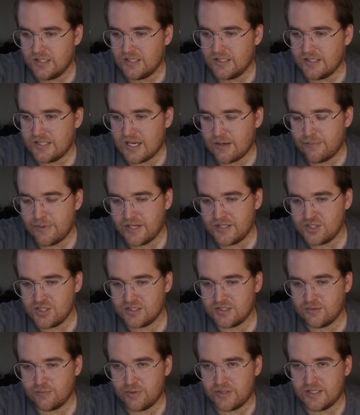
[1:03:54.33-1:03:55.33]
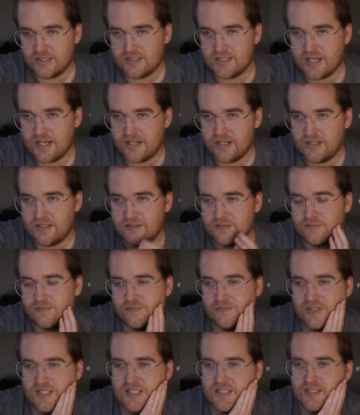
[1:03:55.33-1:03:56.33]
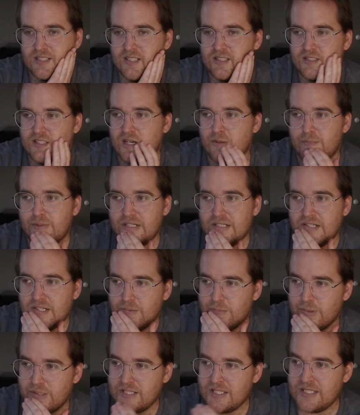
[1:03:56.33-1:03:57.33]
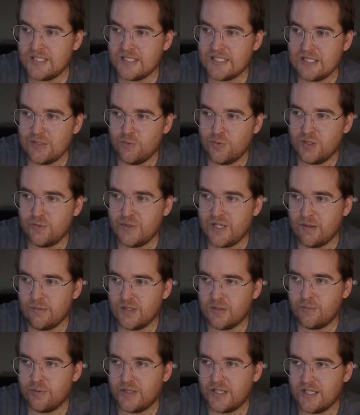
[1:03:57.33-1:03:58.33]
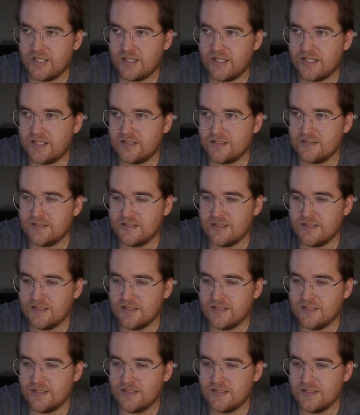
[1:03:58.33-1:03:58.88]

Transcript: Yeah, Besh isn't playing tight end. He's not big enough, but he would be able to play like